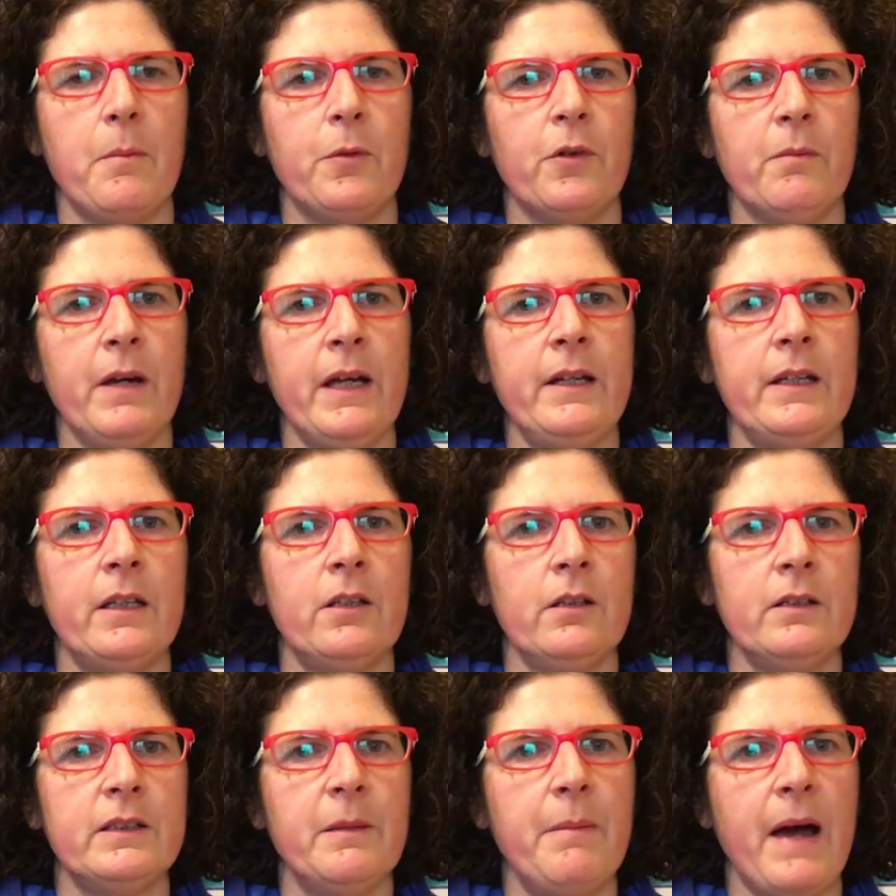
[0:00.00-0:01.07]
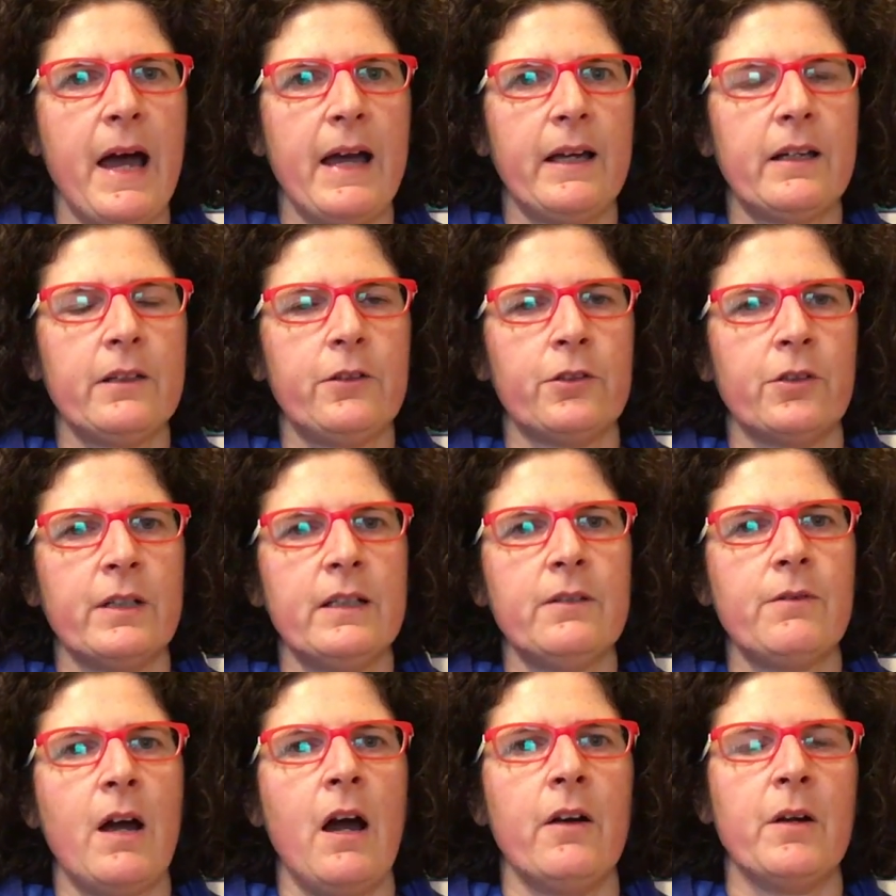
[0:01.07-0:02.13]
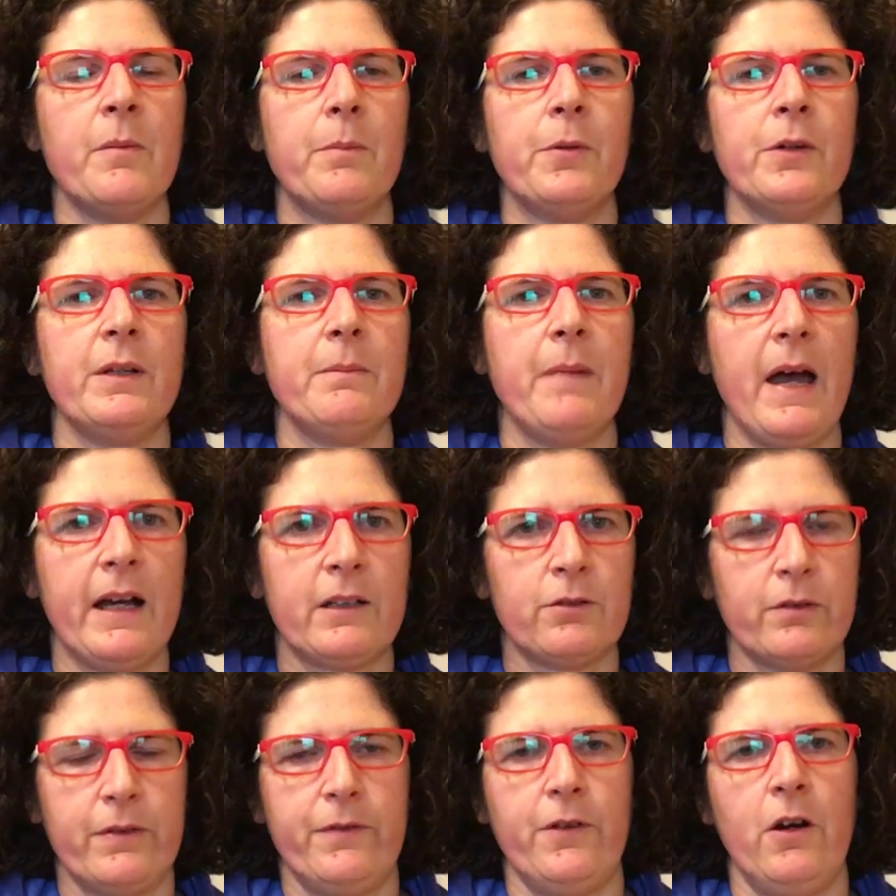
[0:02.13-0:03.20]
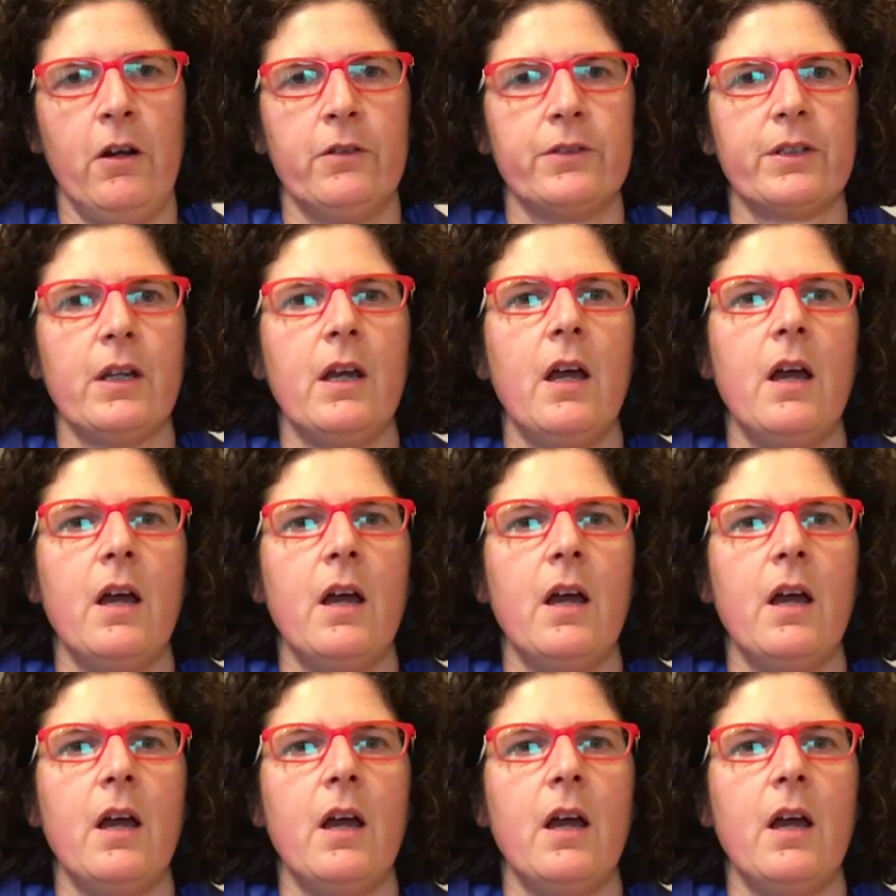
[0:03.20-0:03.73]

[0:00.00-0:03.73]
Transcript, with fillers: pull my needle in the back, turn it around, and pull it back to the front.